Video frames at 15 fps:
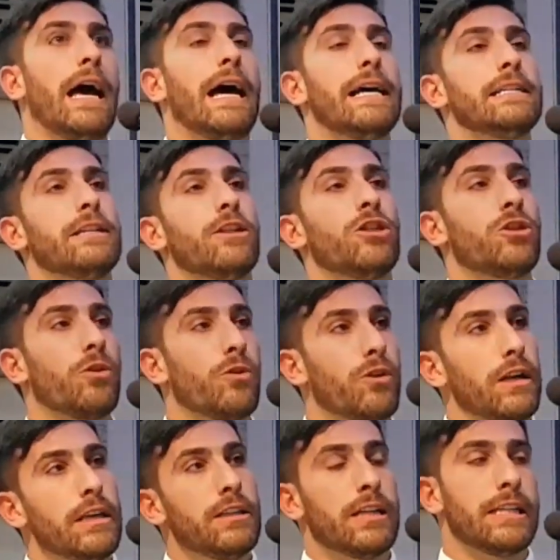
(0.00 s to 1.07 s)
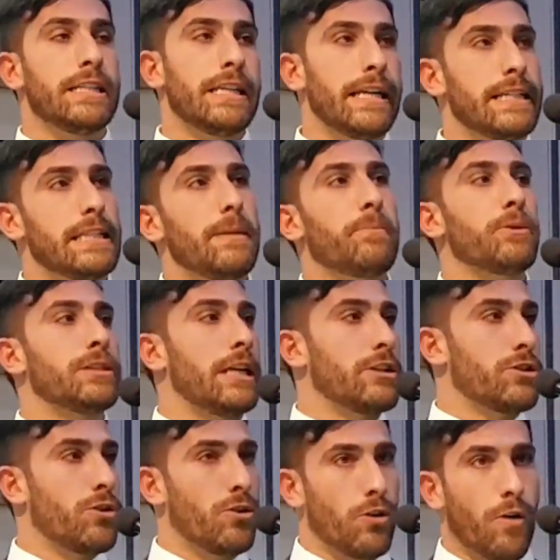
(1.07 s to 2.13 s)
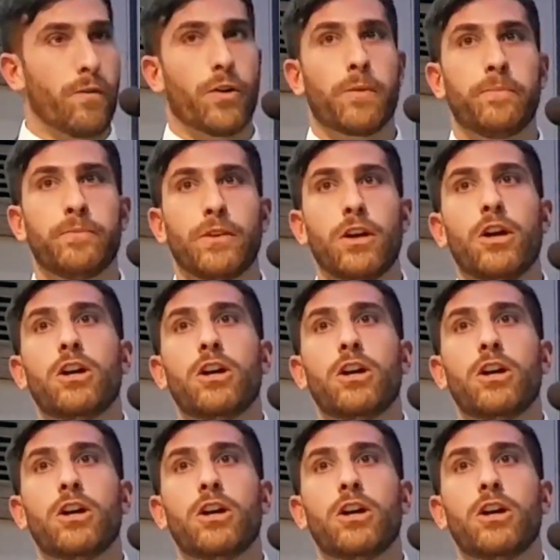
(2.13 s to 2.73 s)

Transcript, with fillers: has a 30 to 60% turnover.